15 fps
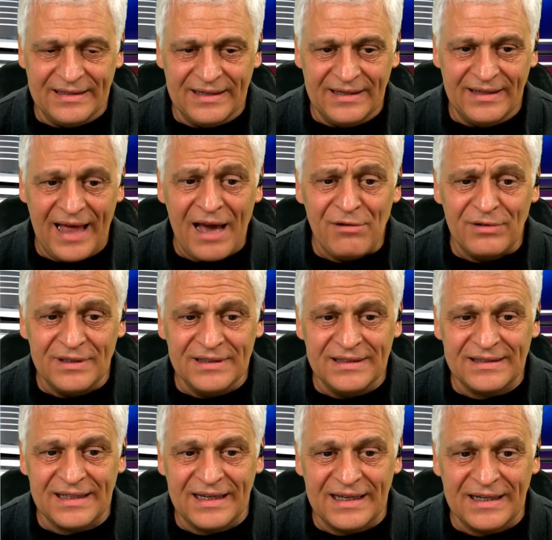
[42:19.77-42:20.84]
That
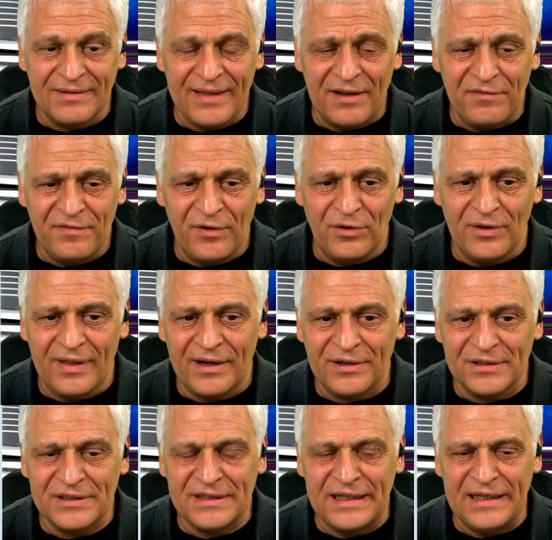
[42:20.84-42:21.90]
was that photo that you're
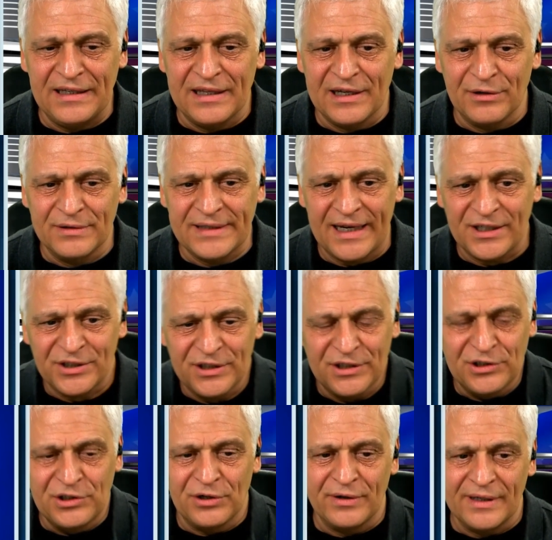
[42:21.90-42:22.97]
seeing there was actually
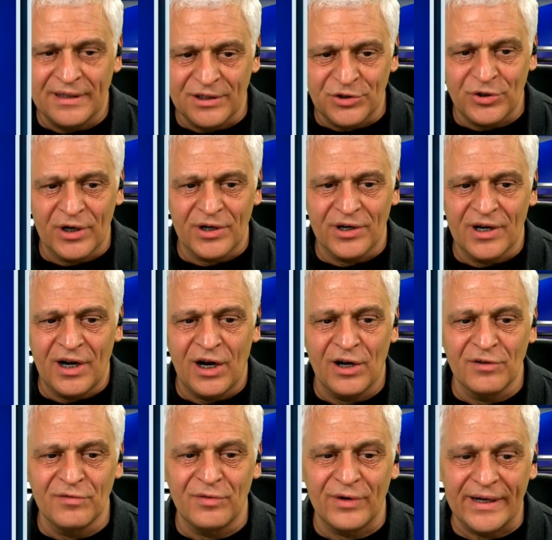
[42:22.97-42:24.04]
during the trucker
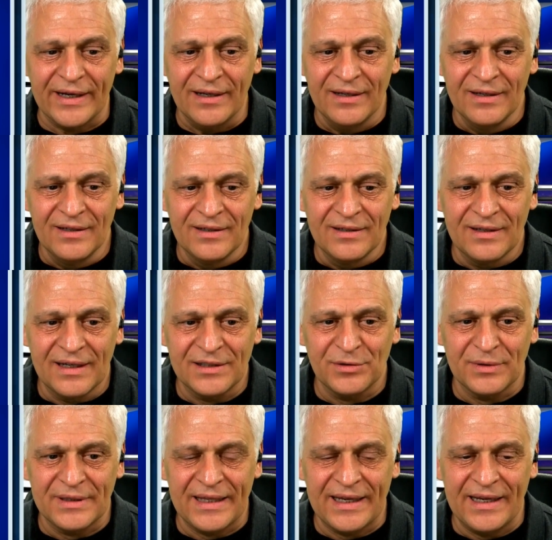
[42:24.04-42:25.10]
convoy. That's
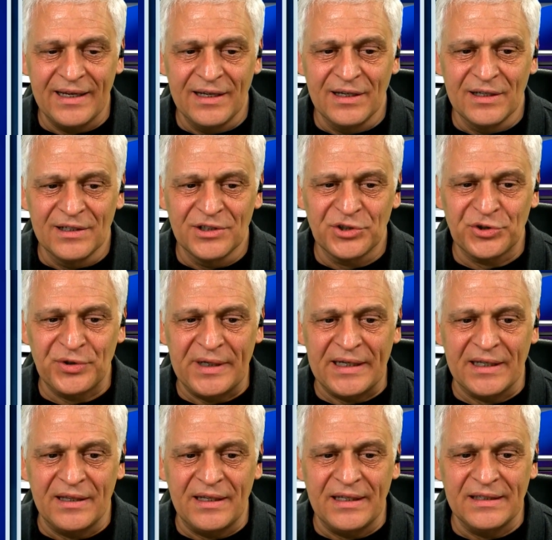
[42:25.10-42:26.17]
what they
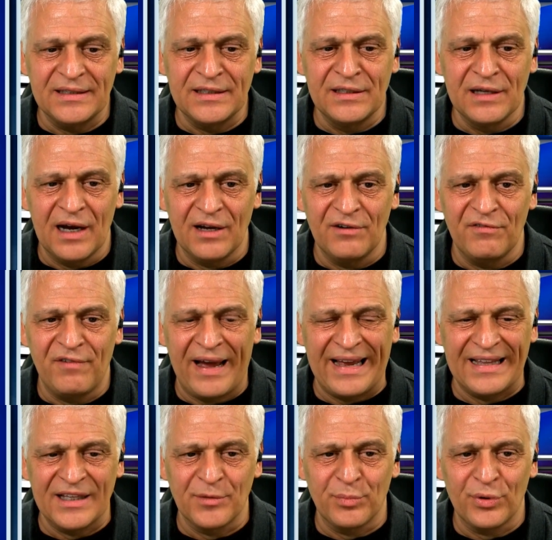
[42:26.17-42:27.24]
treated these
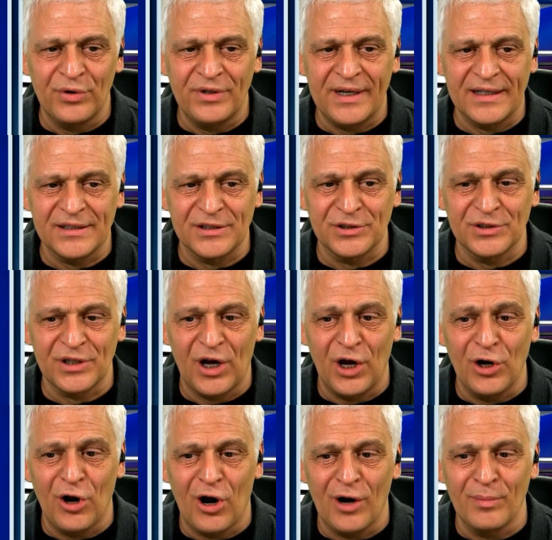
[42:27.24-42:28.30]
non-violent protesters,
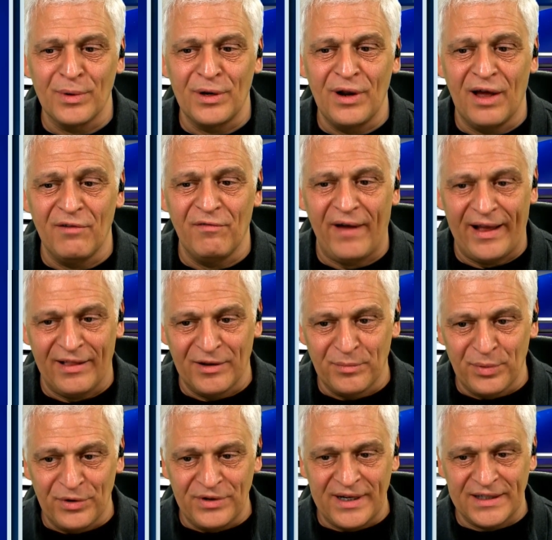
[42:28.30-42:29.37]
unarmed non-violent
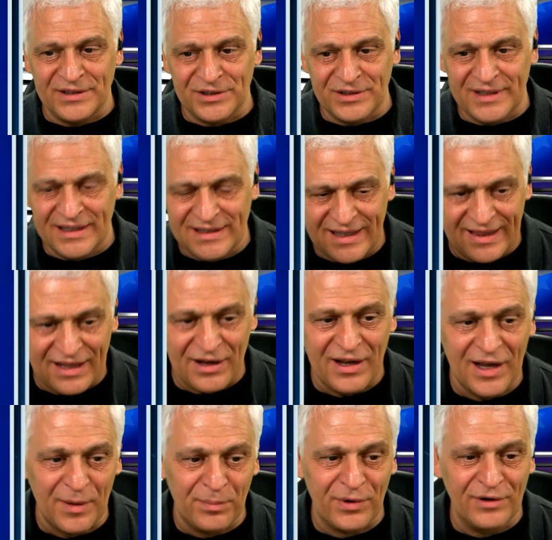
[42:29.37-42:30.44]
protesters. That's how they
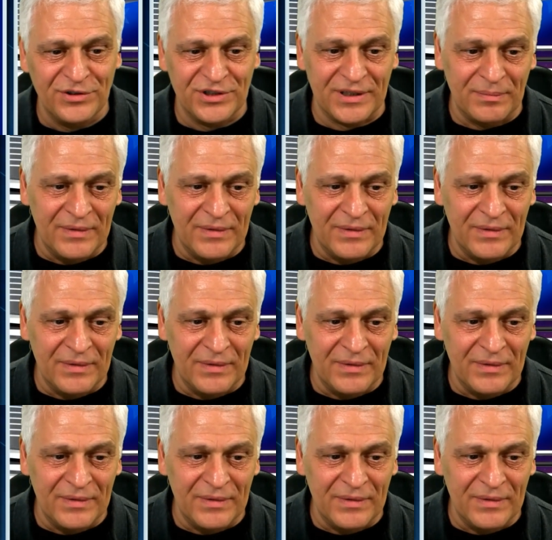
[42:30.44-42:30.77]
approached them.